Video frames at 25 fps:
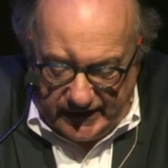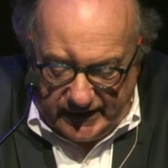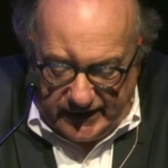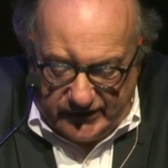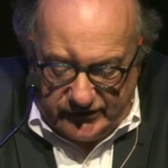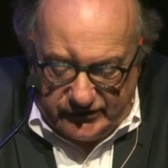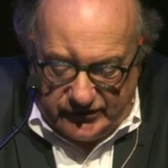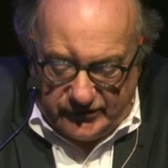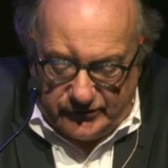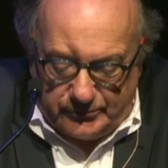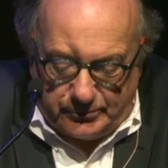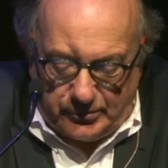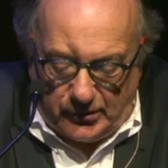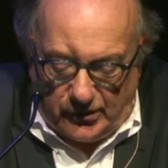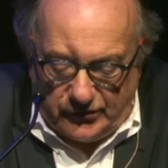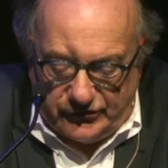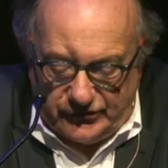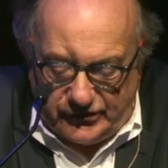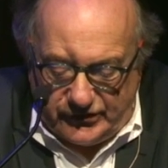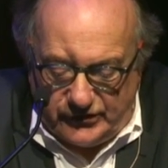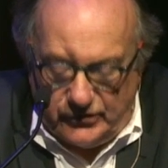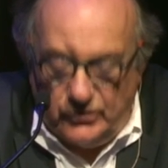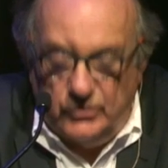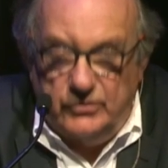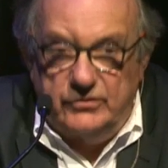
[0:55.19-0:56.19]
She's
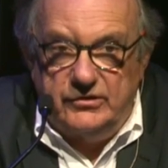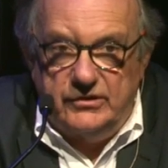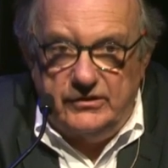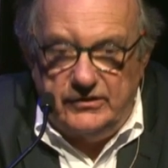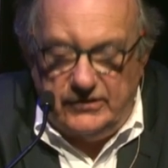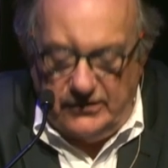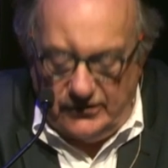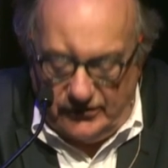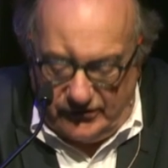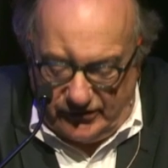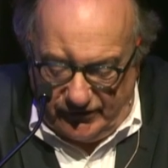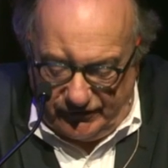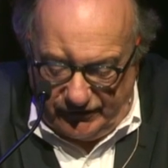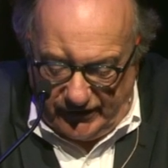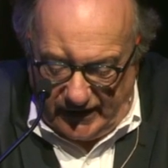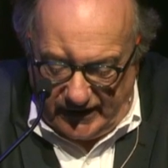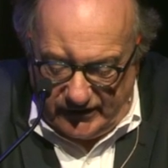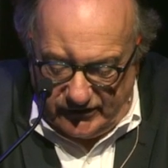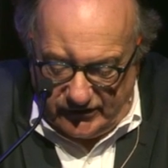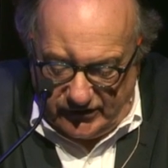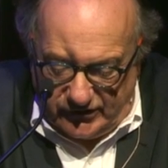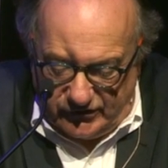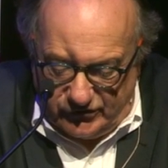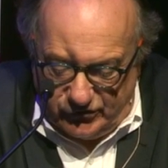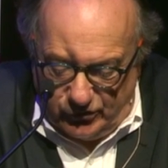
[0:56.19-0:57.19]
prosecuted and
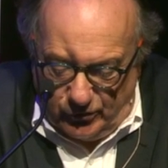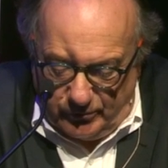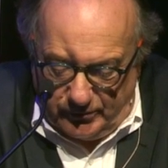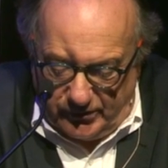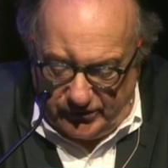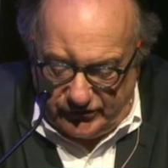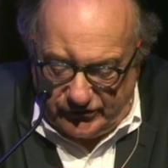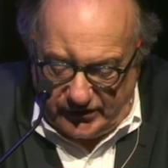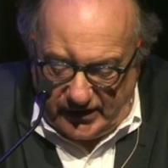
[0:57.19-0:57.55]
defended numerous